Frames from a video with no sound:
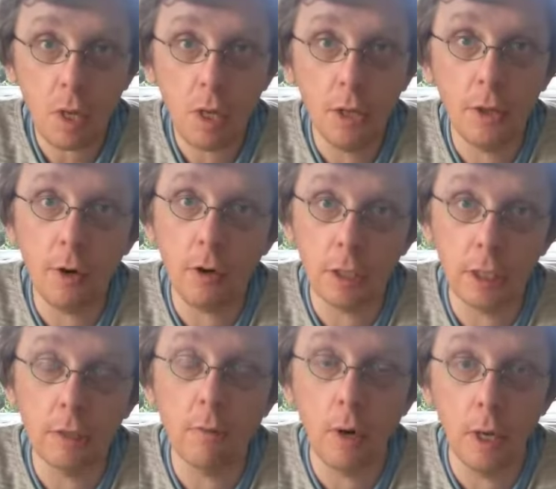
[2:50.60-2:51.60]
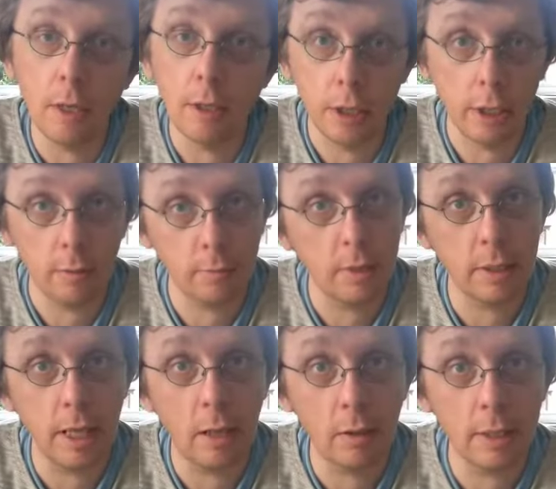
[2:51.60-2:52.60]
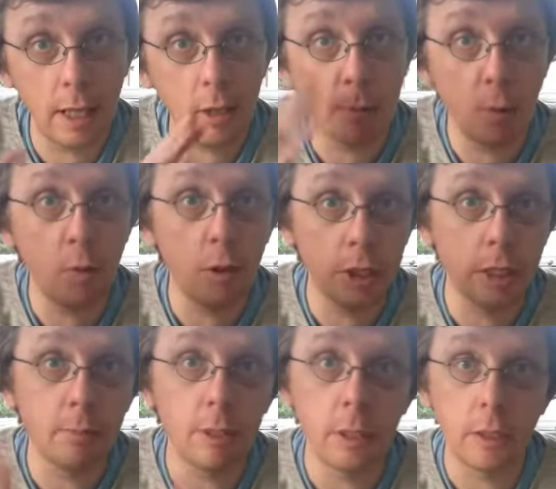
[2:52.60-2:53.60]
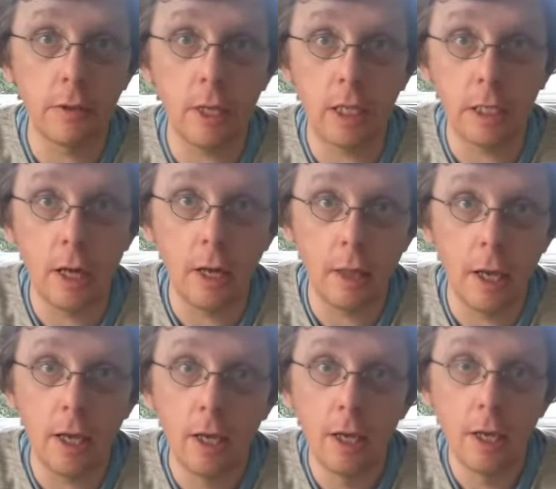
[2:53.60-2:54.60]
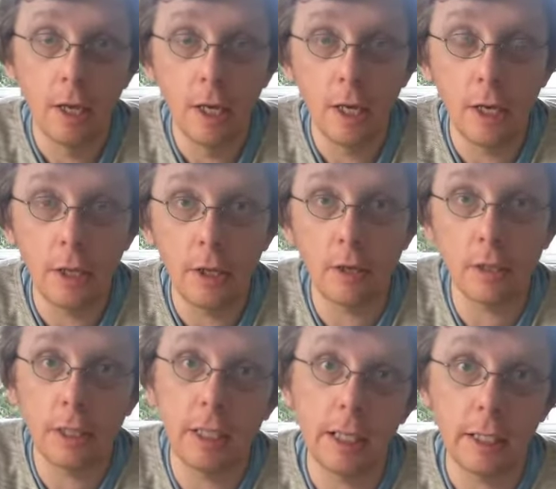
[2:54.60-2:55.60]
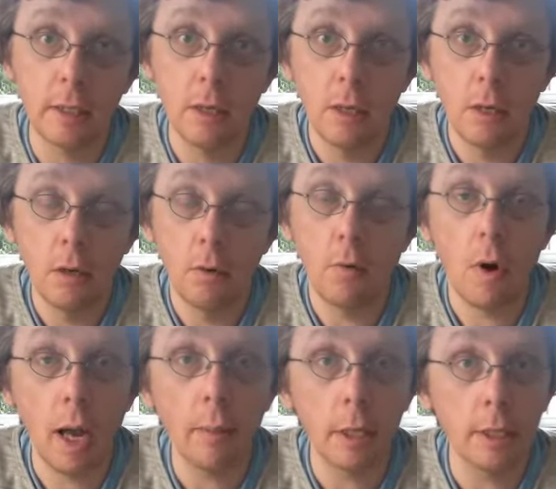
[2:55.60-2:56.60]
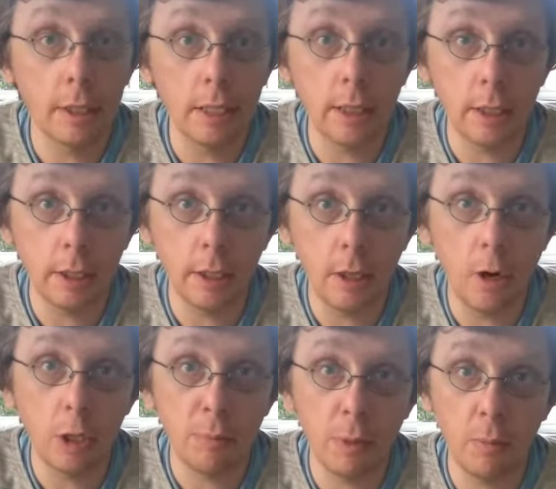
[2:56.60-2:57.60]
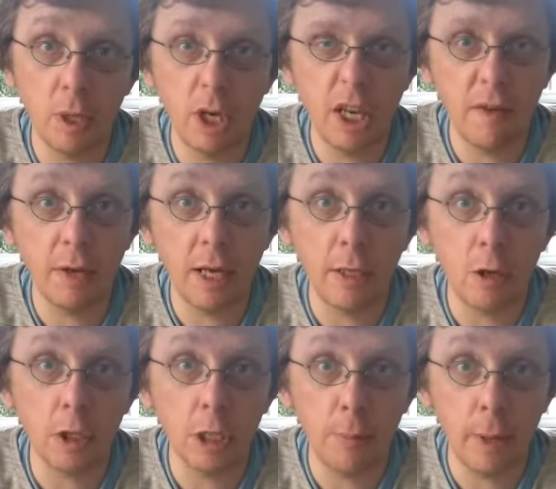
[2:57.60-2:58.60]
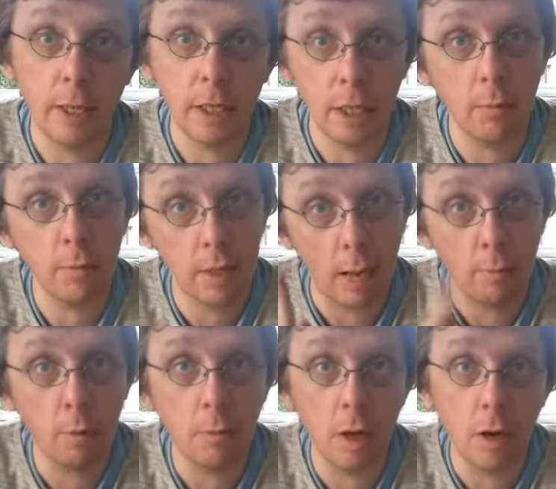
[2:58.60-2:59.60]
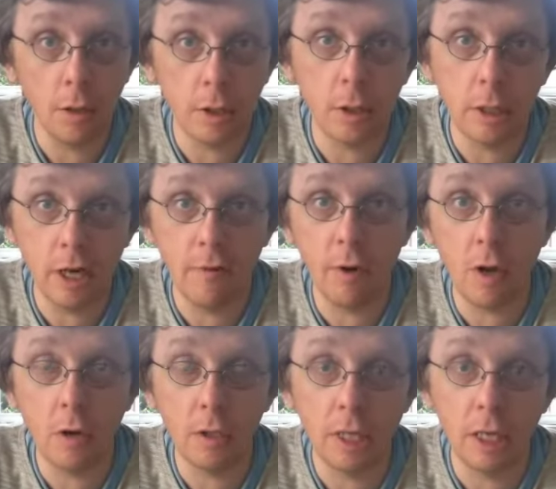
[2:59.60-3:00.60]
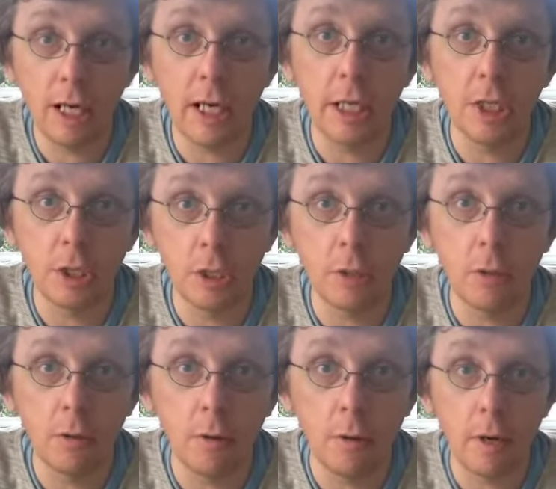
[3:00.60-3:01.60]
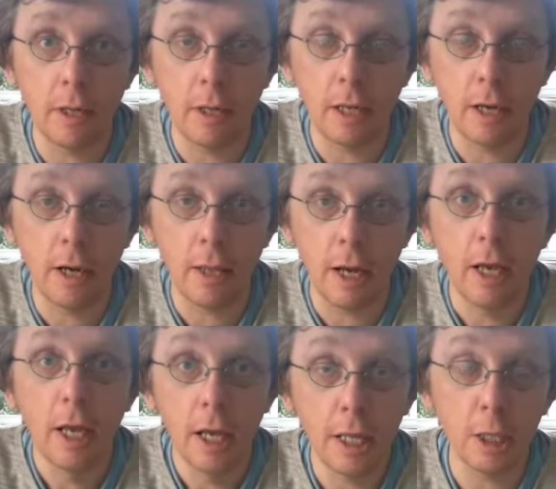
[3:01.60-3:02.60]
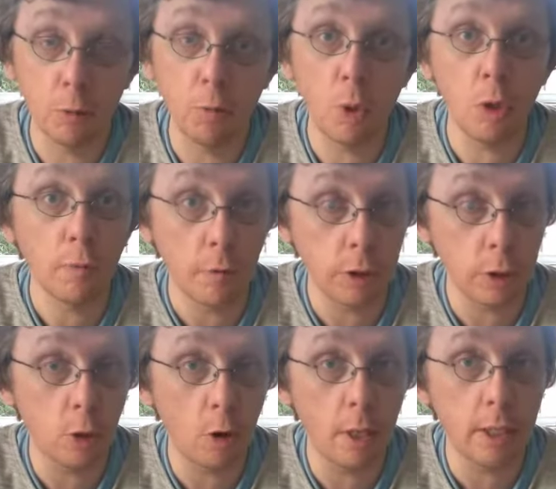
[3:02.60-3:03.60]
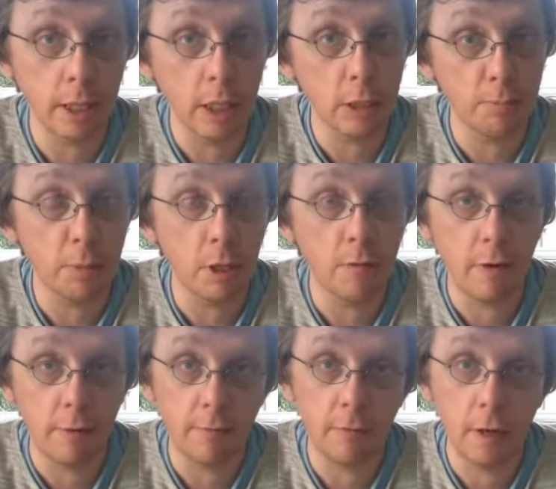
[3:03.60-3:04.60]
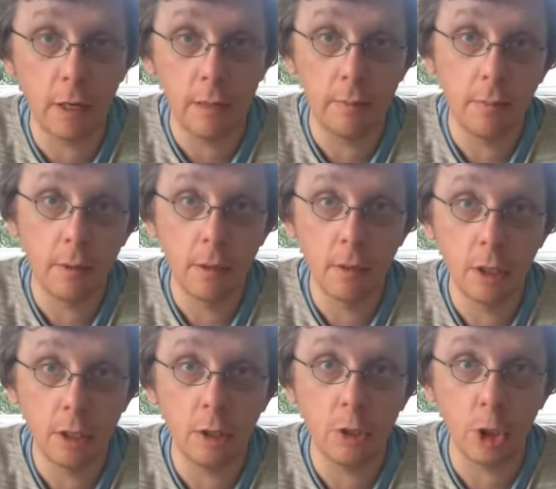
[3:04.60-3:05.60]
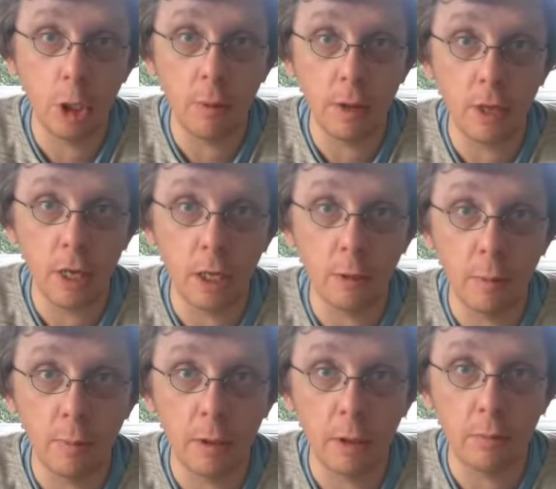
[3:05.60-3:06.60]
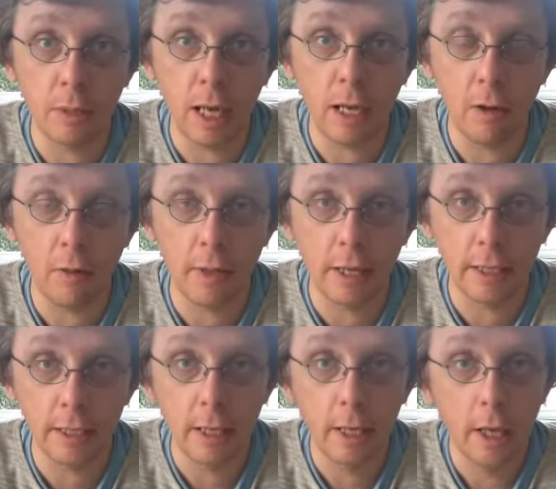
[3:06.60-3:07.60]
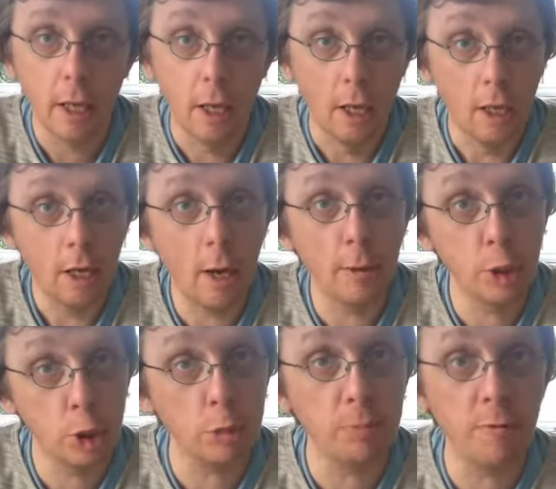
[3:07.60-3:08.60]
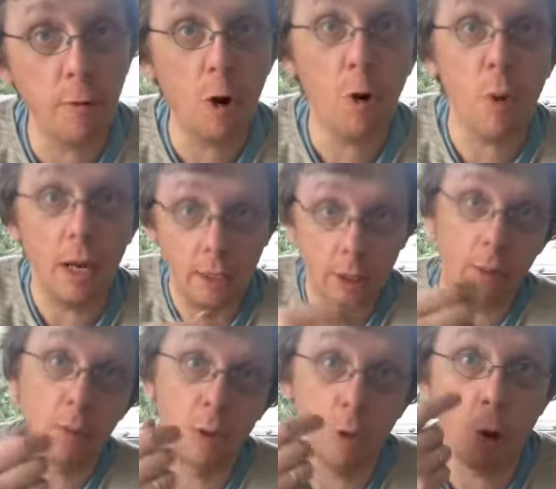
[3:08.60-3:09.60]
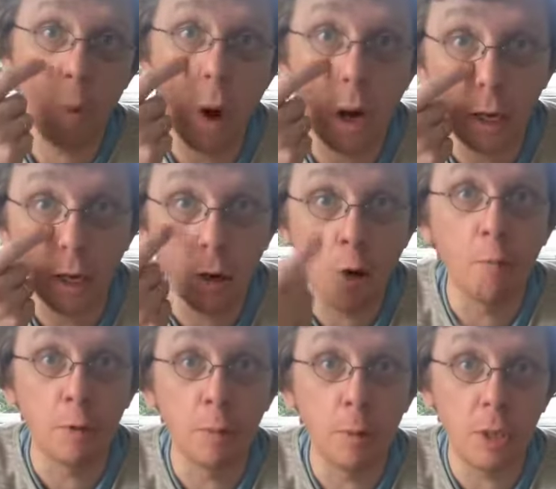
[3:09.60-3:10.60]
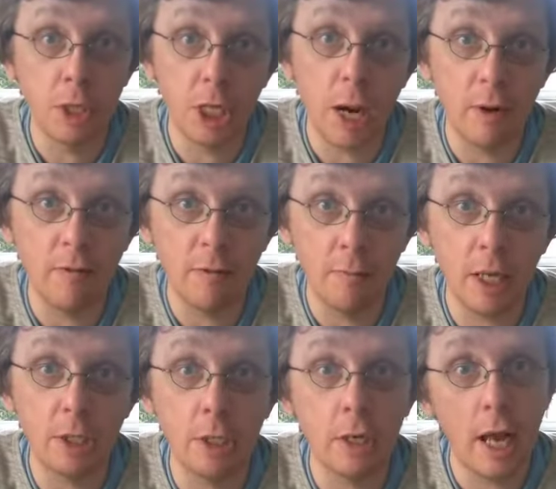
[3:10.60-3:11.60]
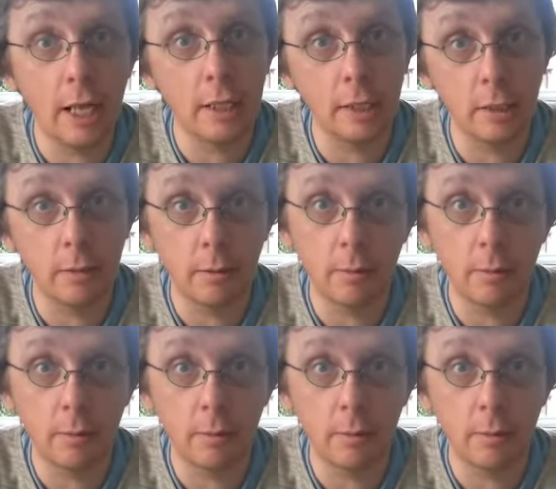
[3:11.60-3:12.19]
and the doctor says, right, you know, tell tell them all the symptoms and things like that. And the doctor says, right, I'm going to send you to the hospital, I'm going to give you an endoscopy, you know, camera up the arse and see if we can't see any lesions or, anything like that. This is a wonderful story, this is perfect for um, YouTube. I think I should be putting some tag on this. And just before I went, because I'm sort of quite comfortable with sharing information, hence